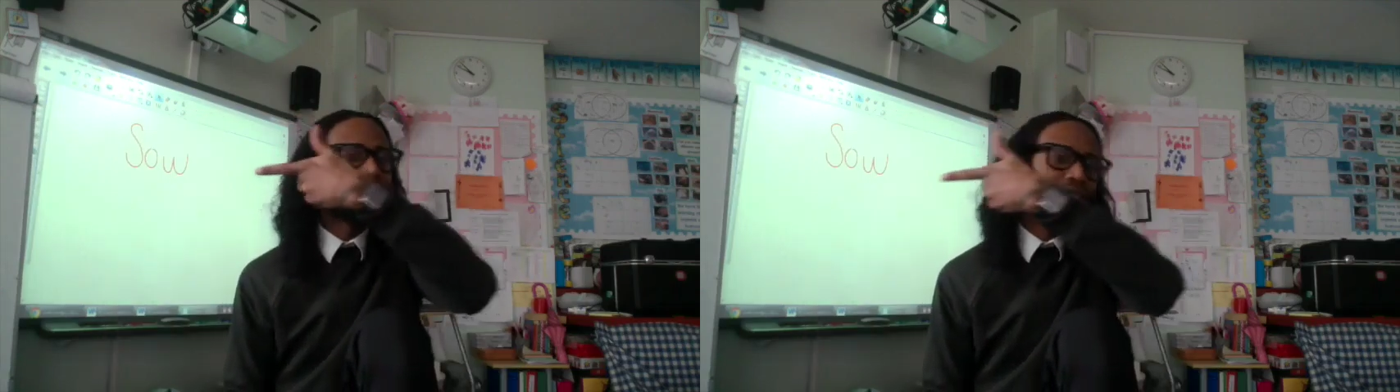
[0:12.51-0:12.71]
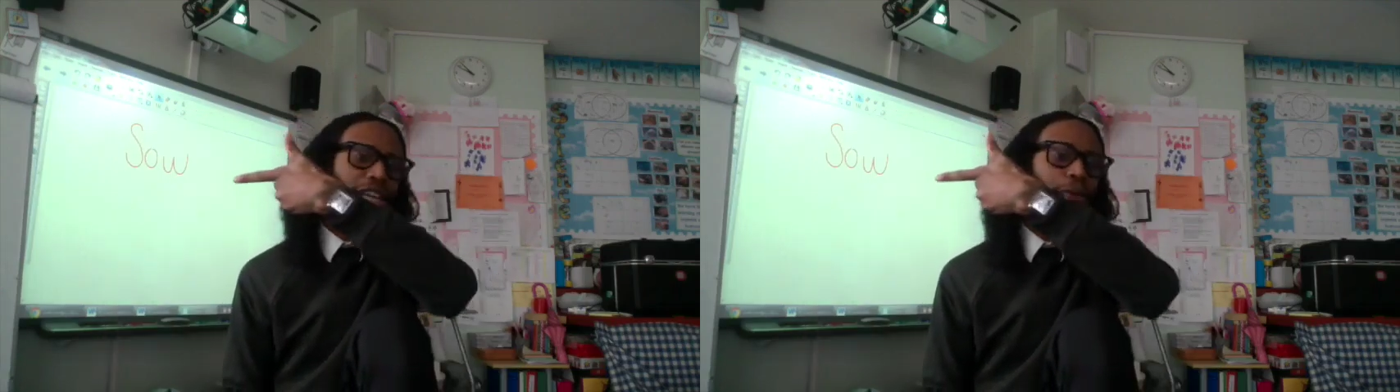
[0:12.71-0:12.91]

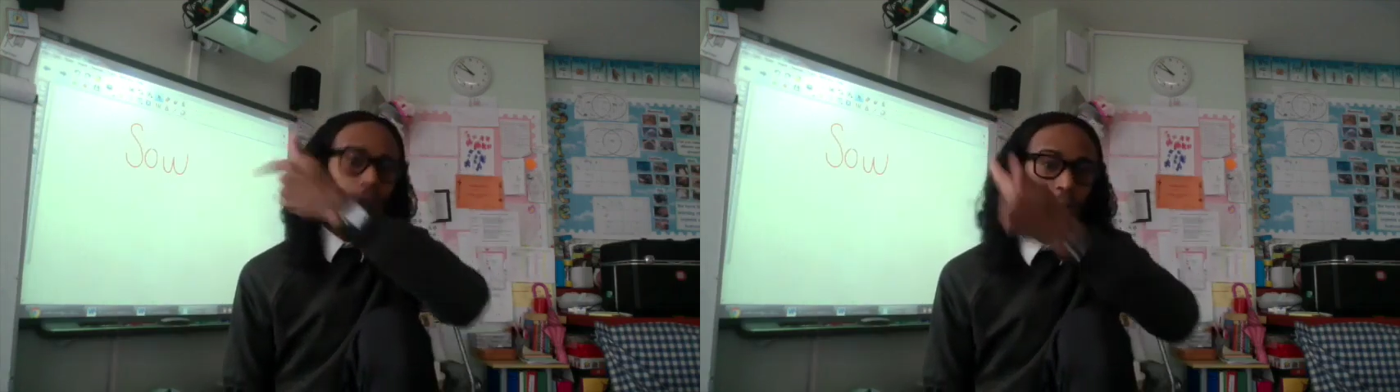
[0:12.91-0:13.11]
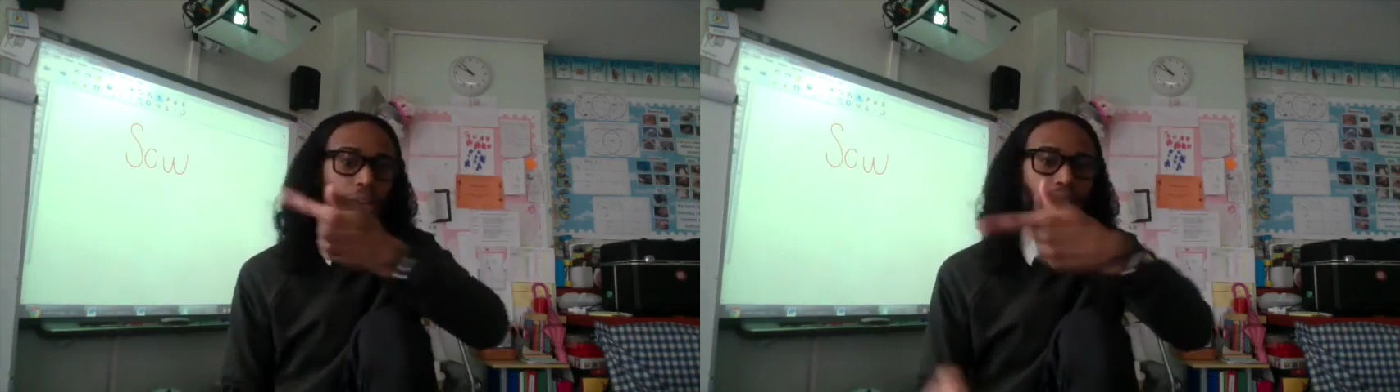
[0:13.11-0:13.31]
Schemes
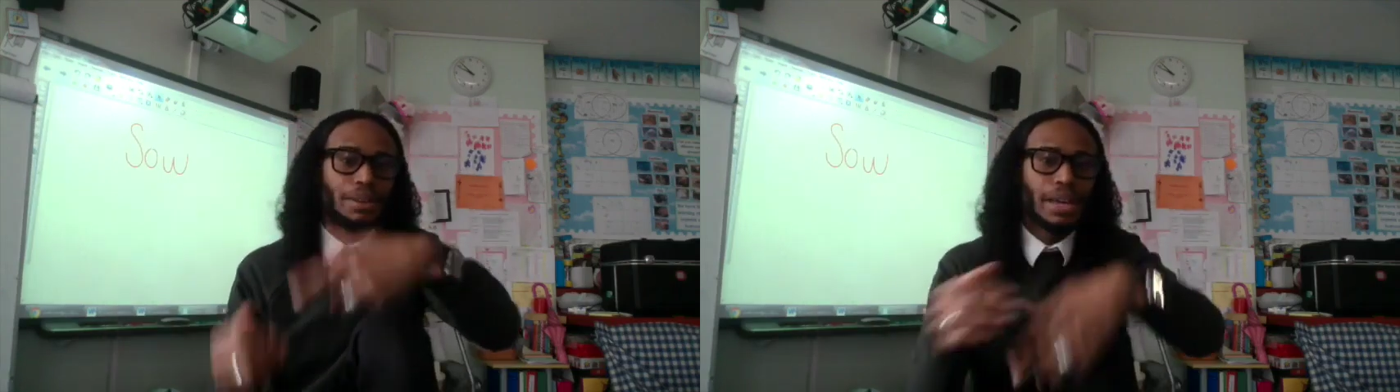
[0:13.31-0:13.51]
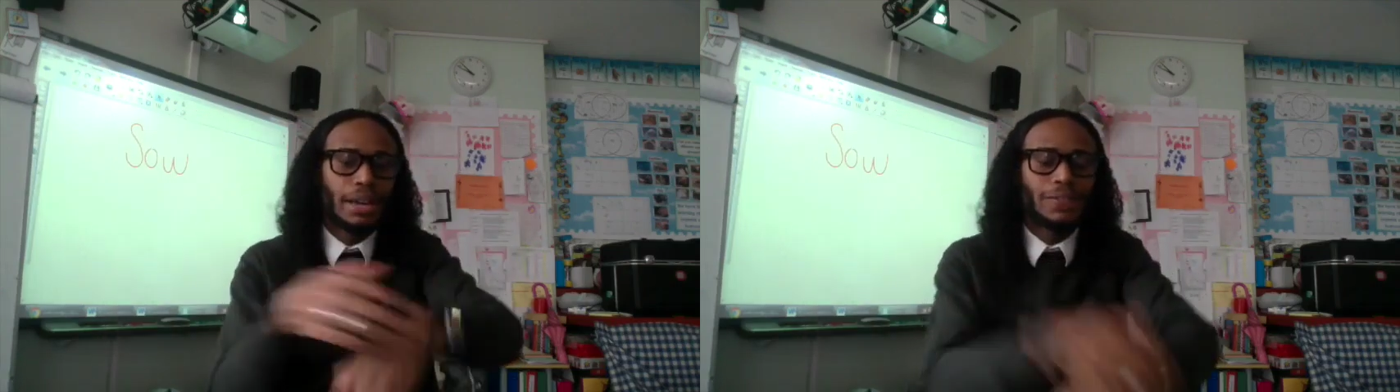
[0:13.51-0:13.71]
of work that
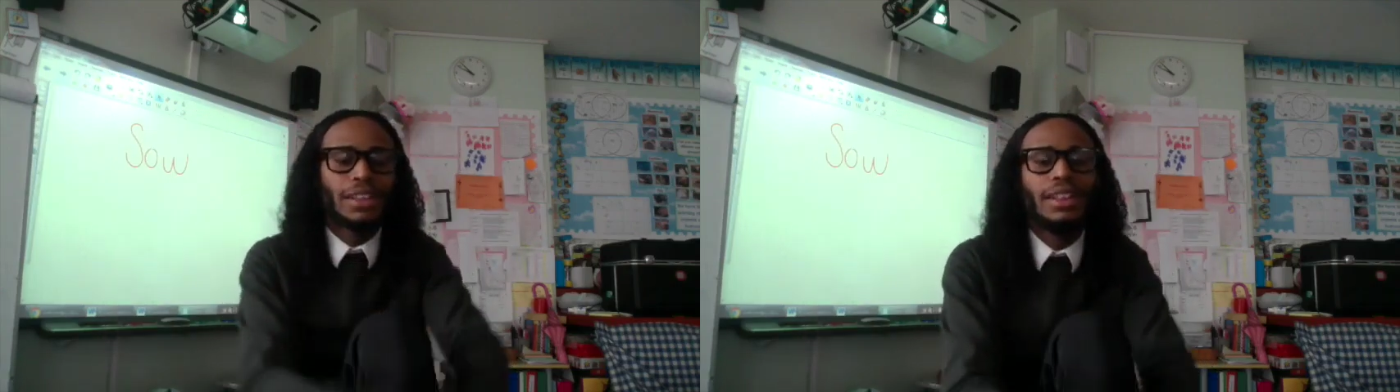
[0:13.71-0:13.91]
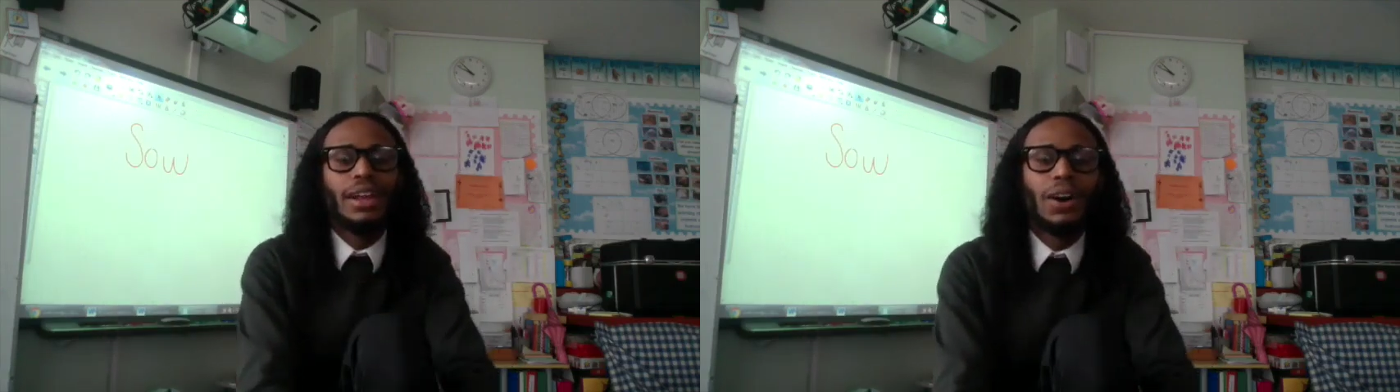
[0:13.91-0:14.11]
we have
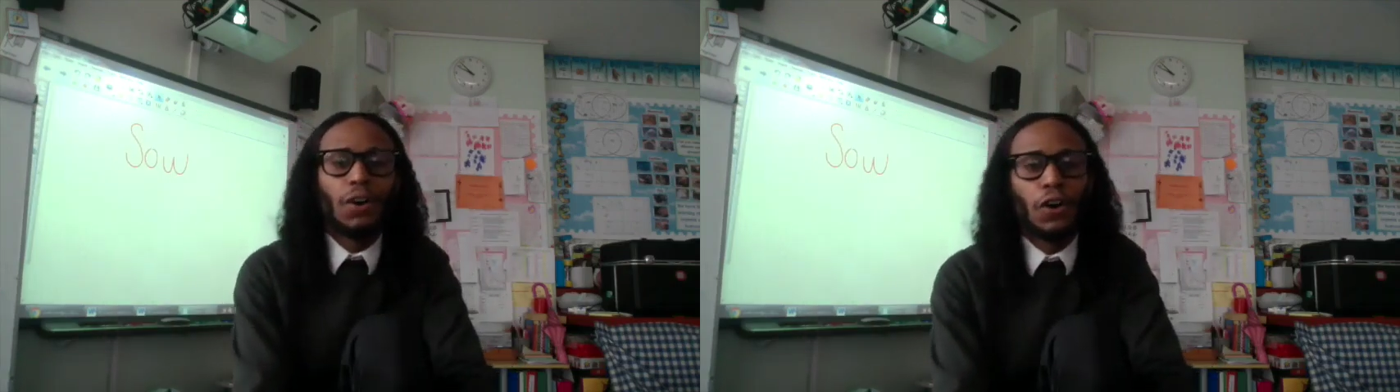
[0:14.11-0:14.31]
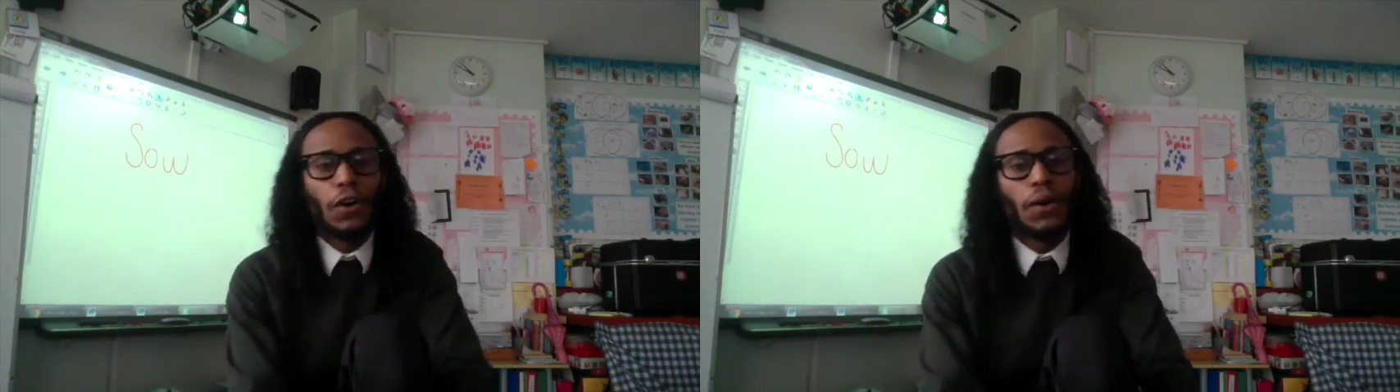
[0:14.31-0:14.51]

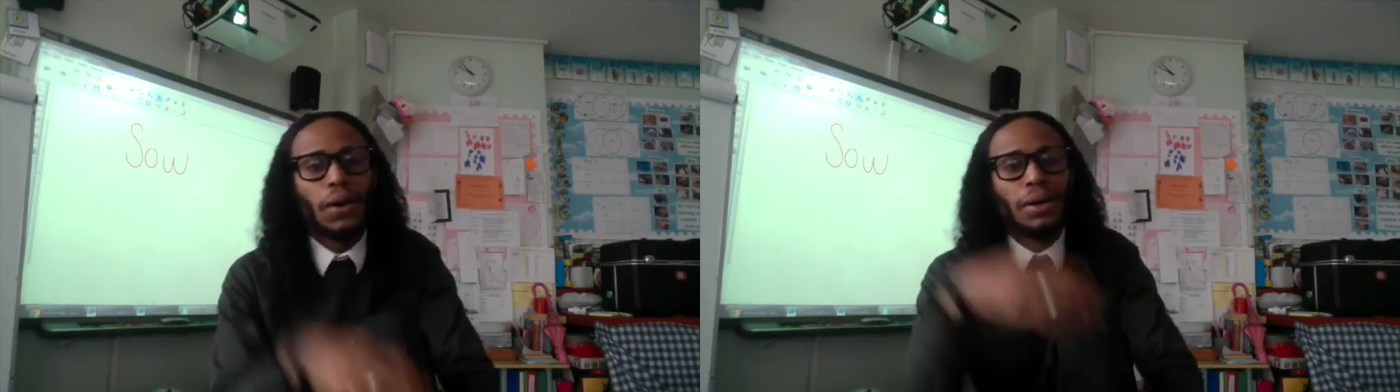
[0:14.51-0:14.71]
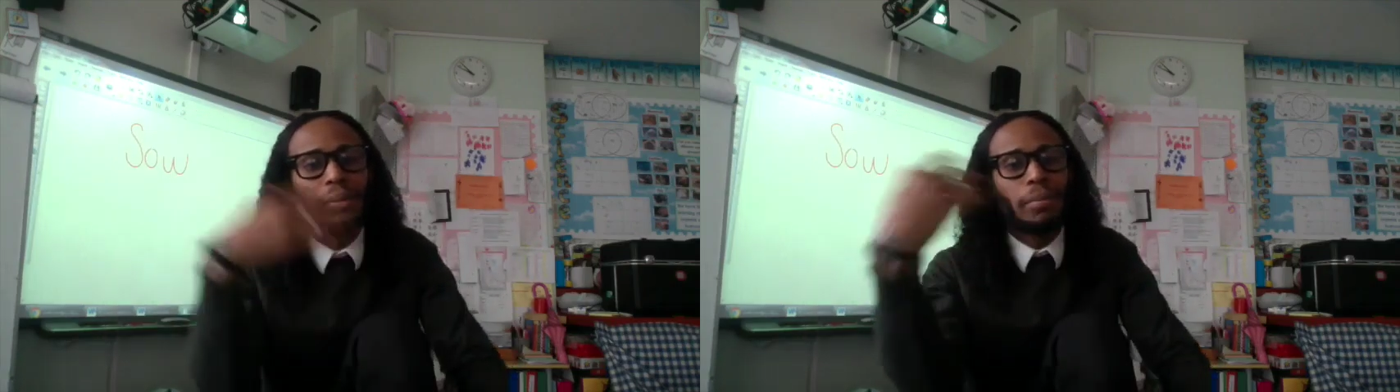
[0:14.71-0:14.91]

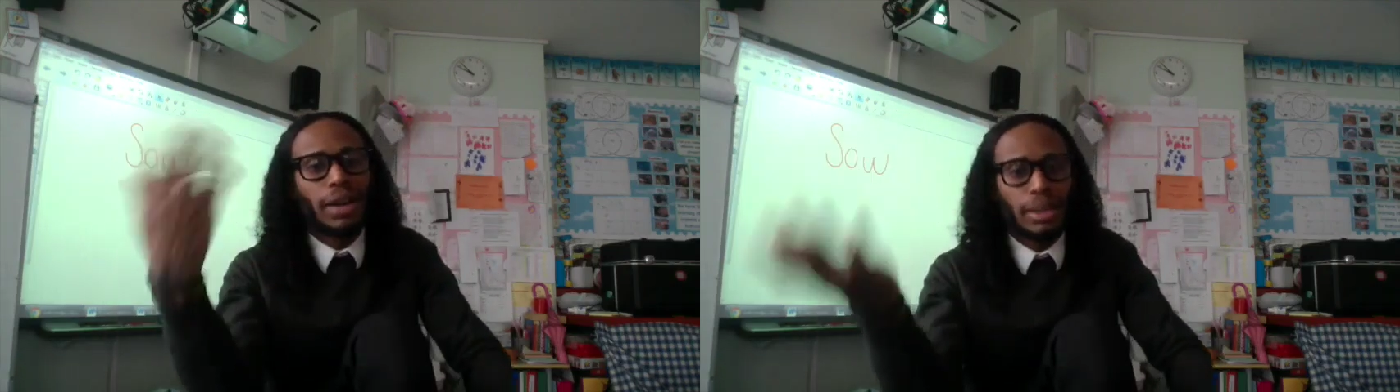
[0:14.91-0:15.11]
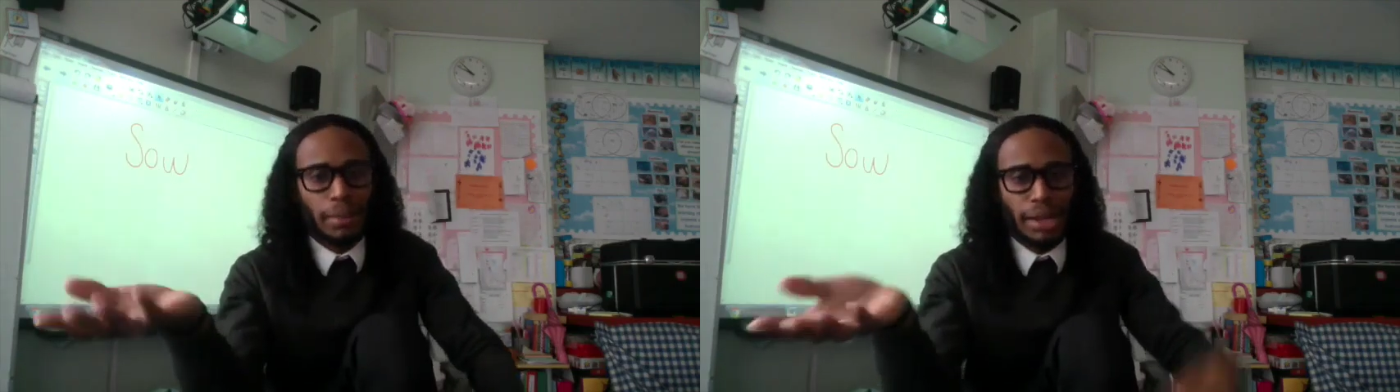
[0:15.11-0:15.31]
on
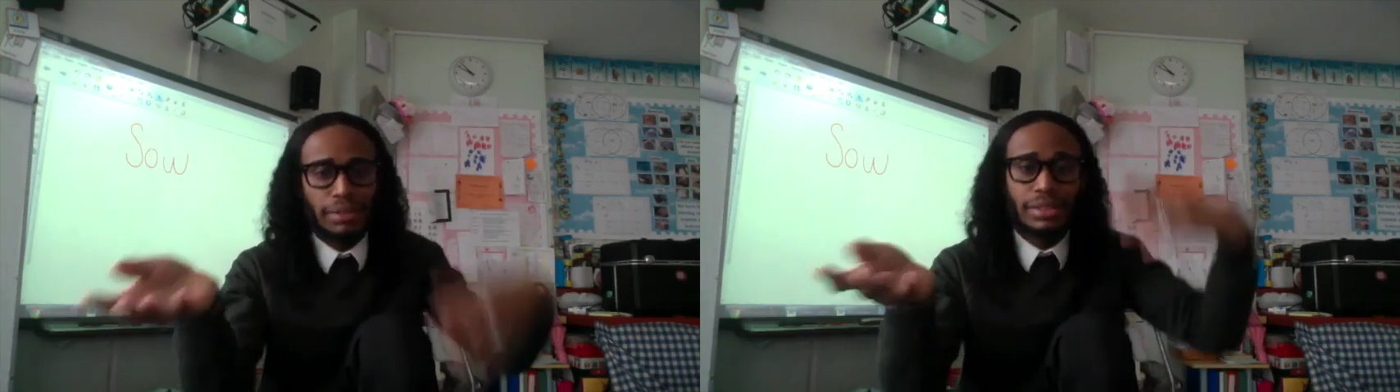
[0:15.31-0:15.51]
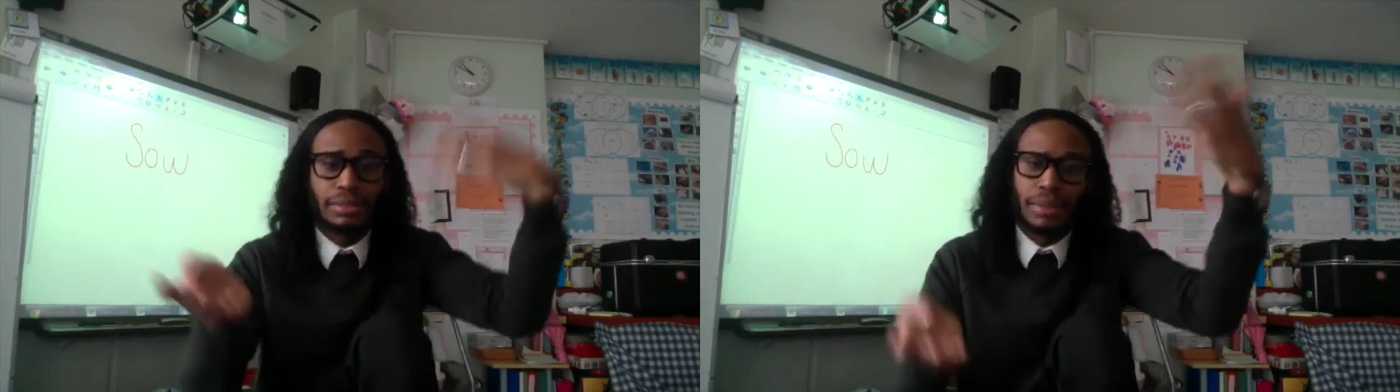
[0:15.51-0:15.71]
my maths,